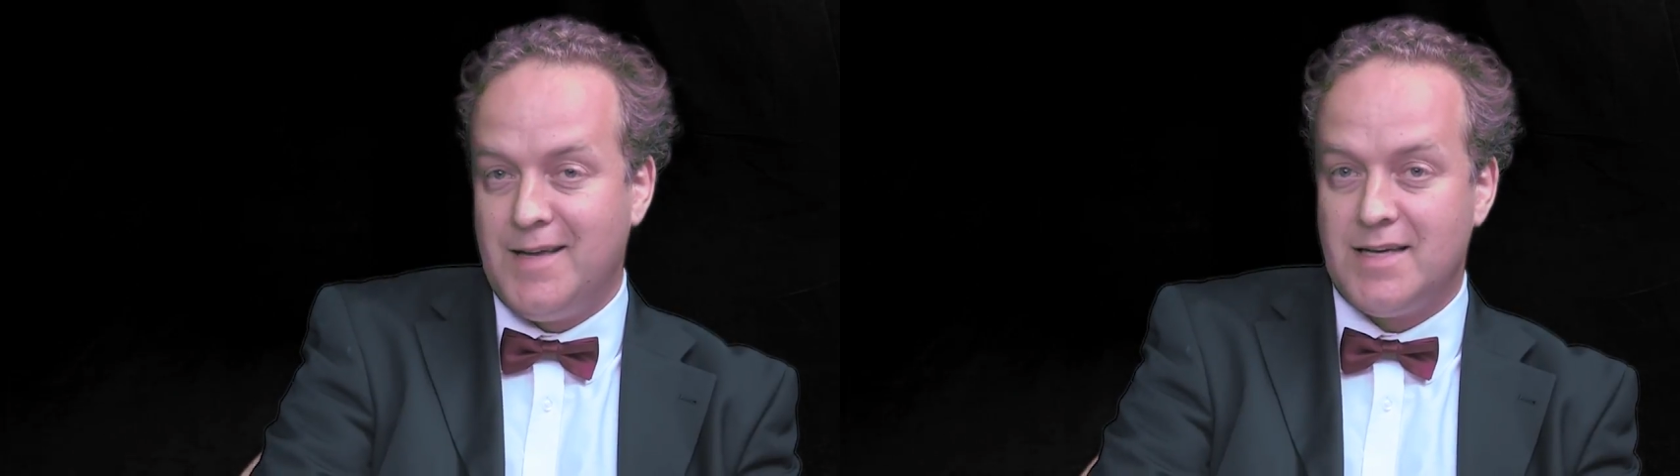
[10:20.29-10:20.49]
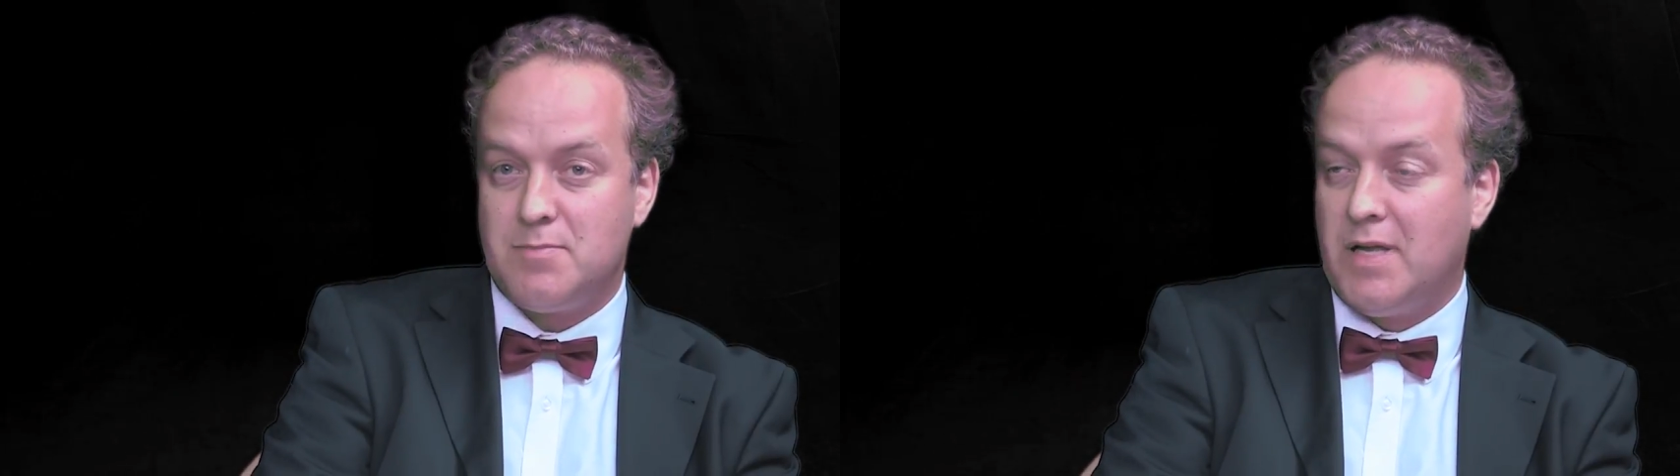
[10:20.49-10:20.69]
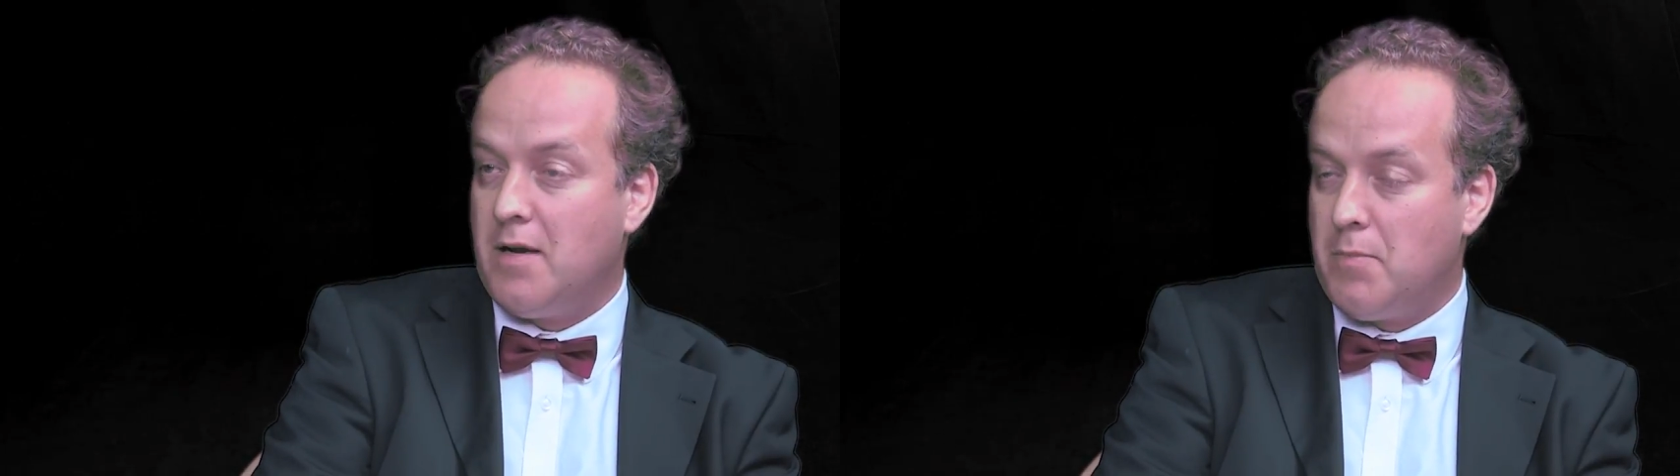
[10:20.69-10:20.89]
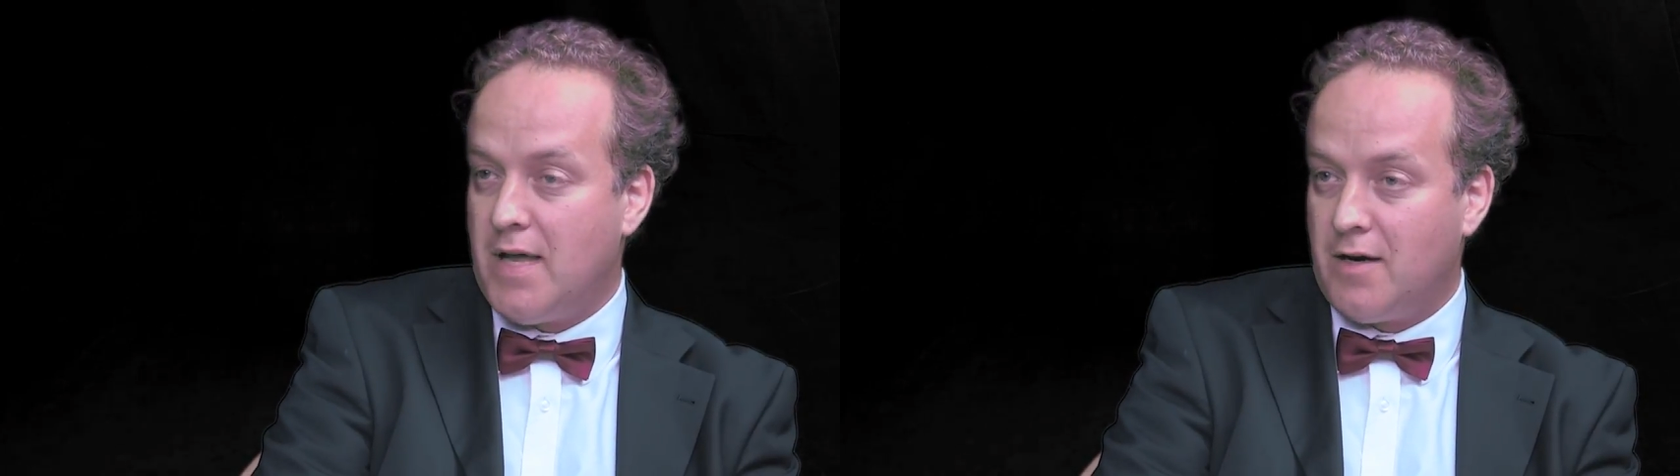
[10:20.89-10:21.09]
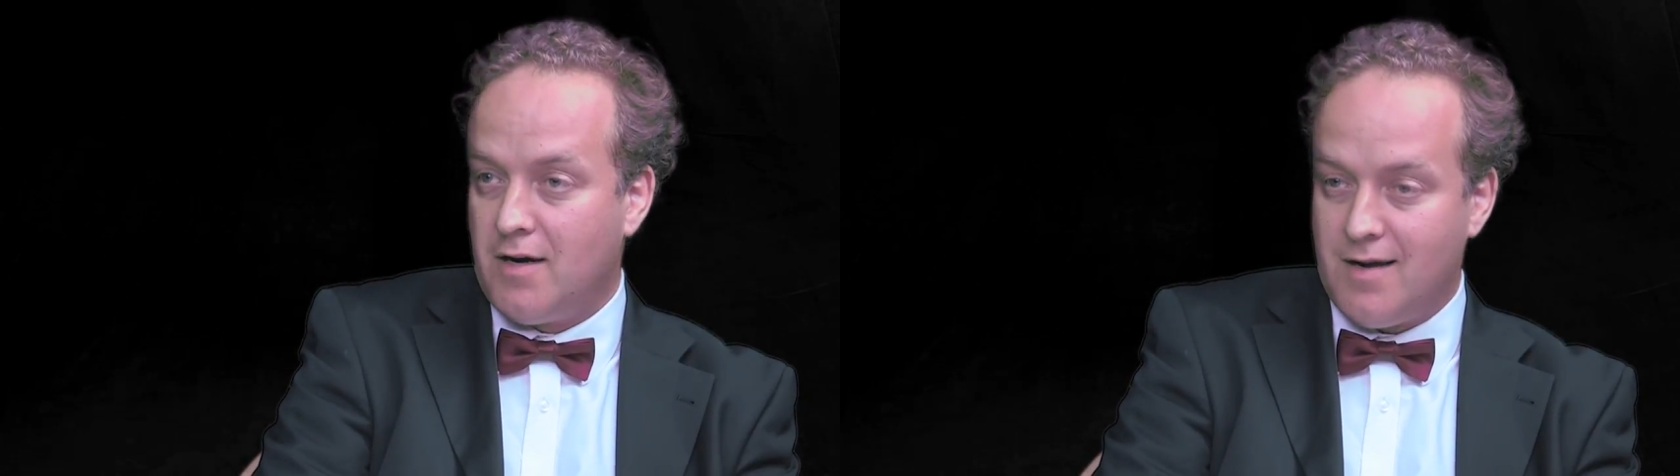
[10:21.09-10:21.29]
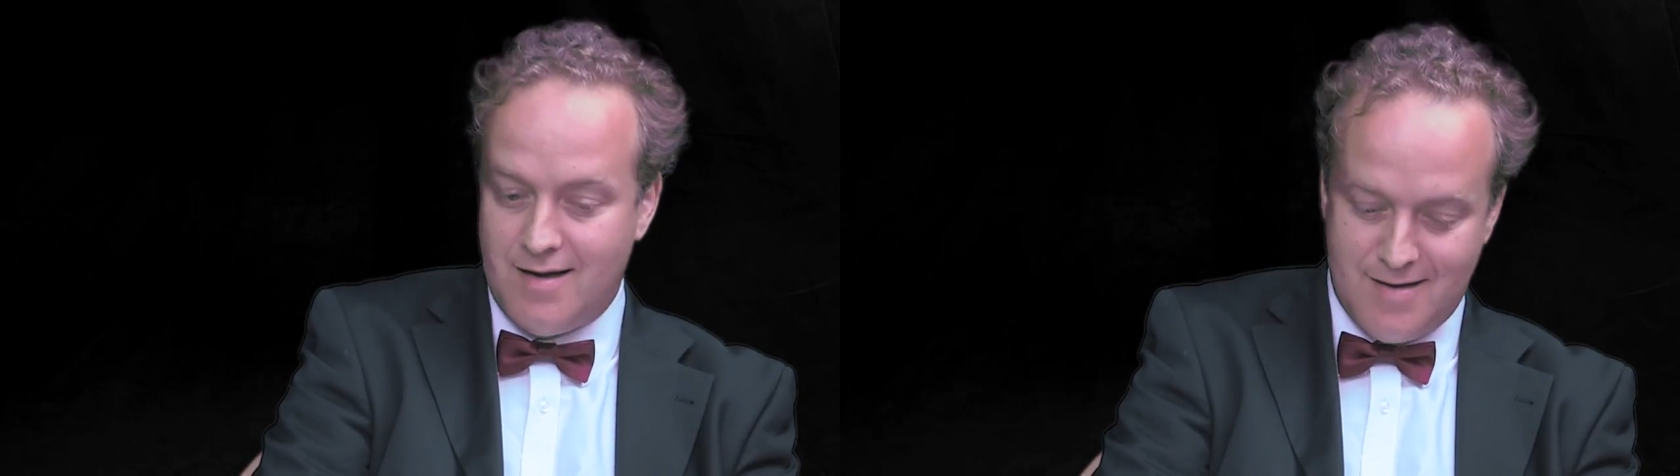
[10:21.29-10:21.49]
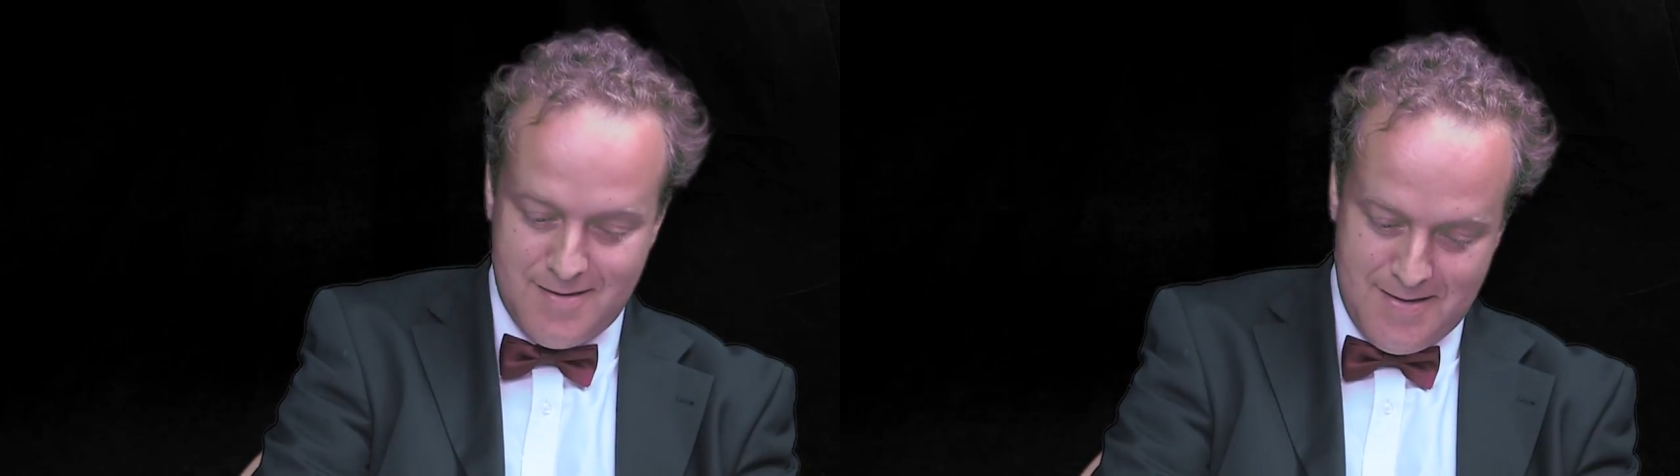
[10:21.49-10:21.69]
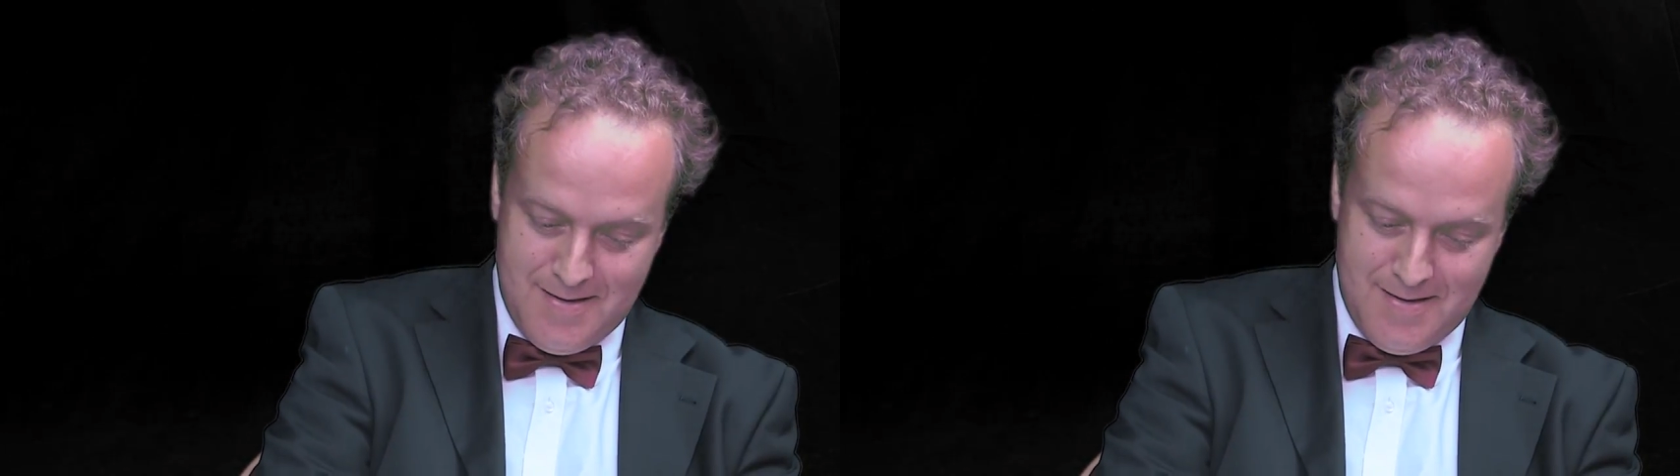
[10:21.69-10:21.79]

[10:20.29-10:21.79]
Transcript: explain it better.